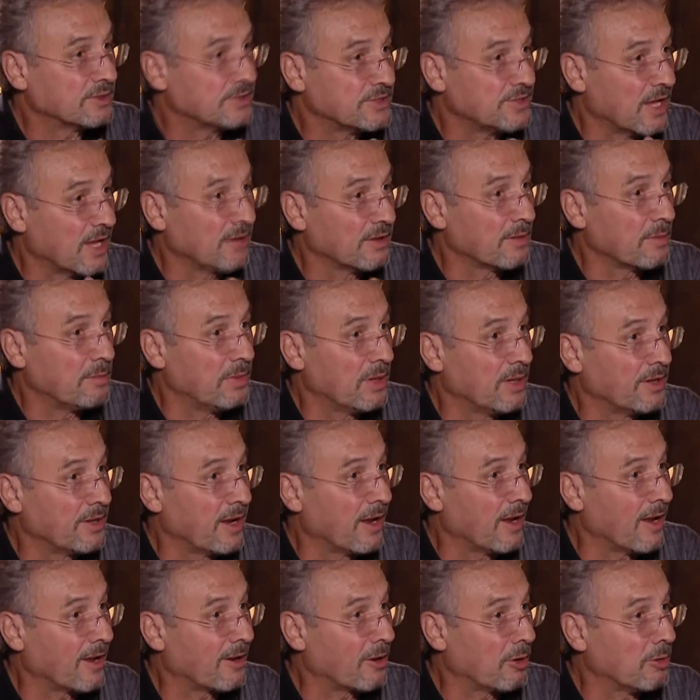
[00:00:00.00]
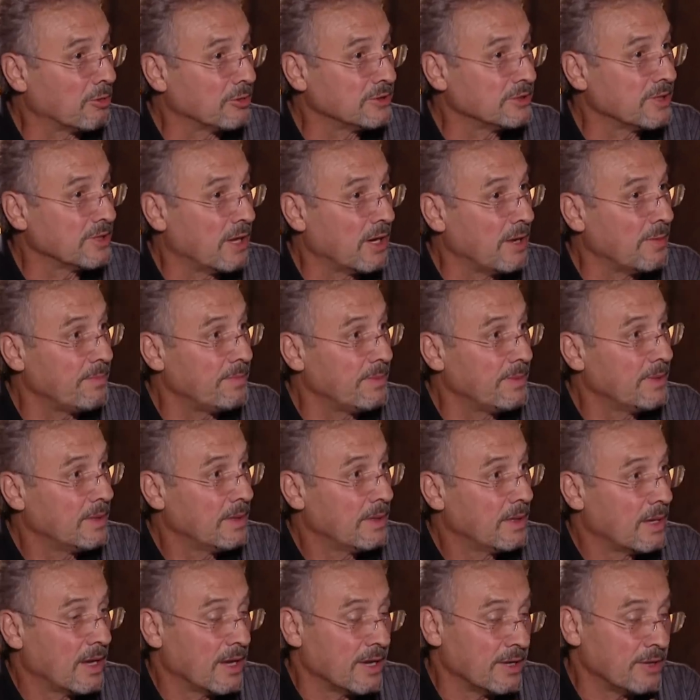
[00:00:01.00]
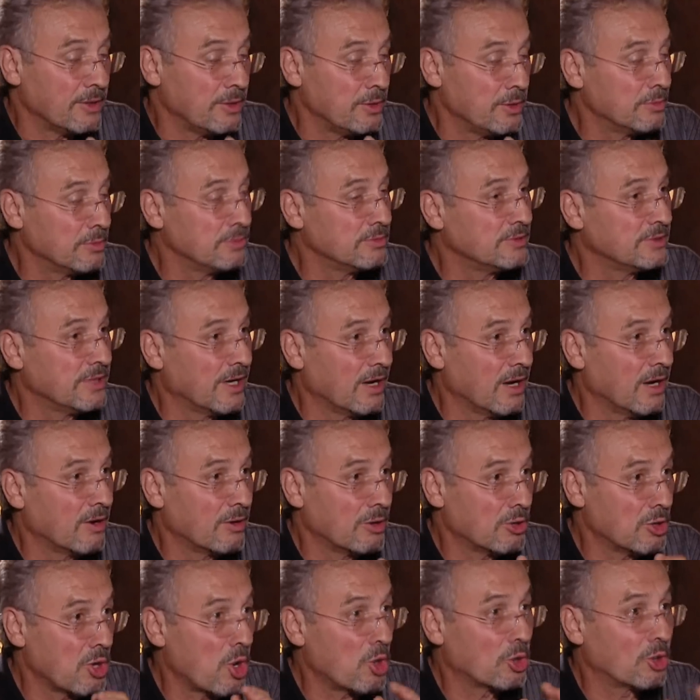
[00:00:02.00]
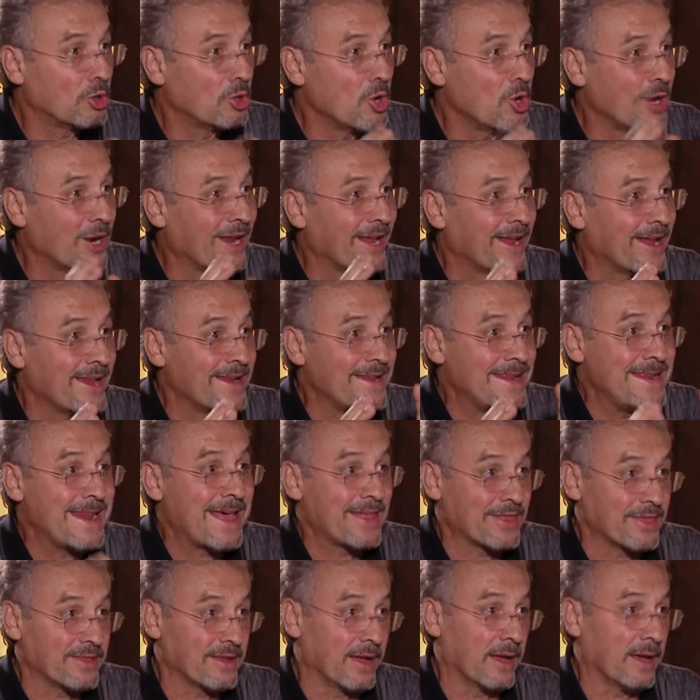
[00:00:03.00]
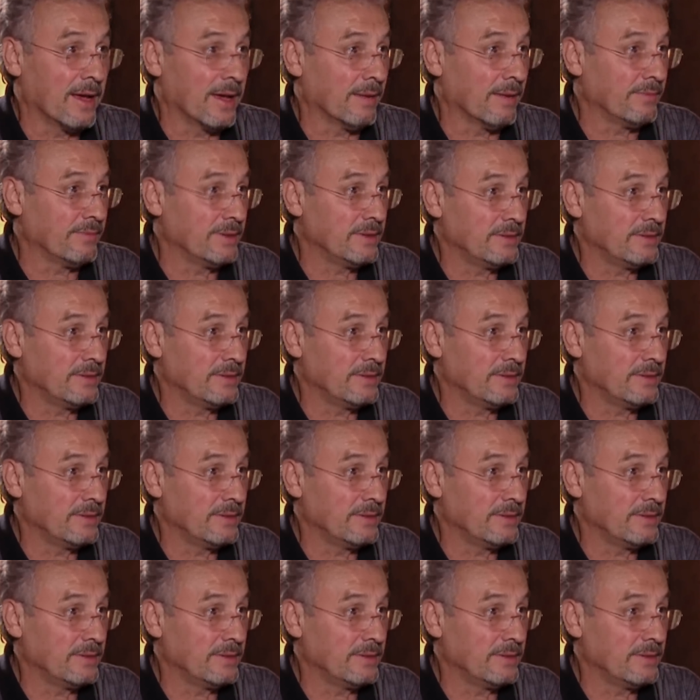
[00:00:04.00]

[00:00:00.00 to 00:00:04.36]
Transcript: sell the building, I'll close it up, and you are not gonna get nothing out of